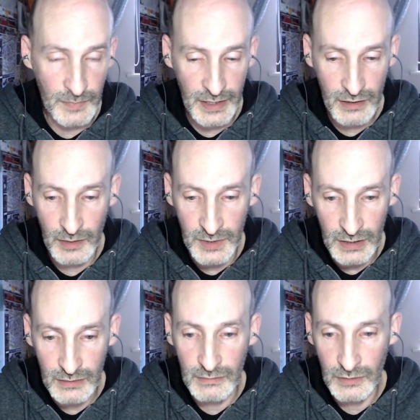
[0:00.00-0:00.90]

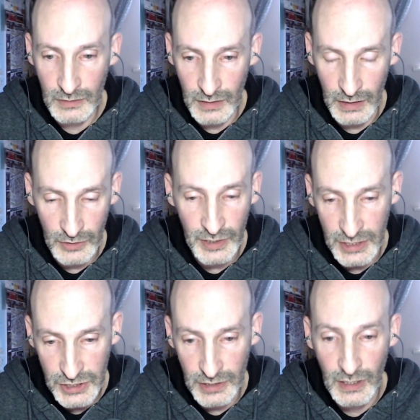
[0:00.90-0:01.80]
encrypted connection,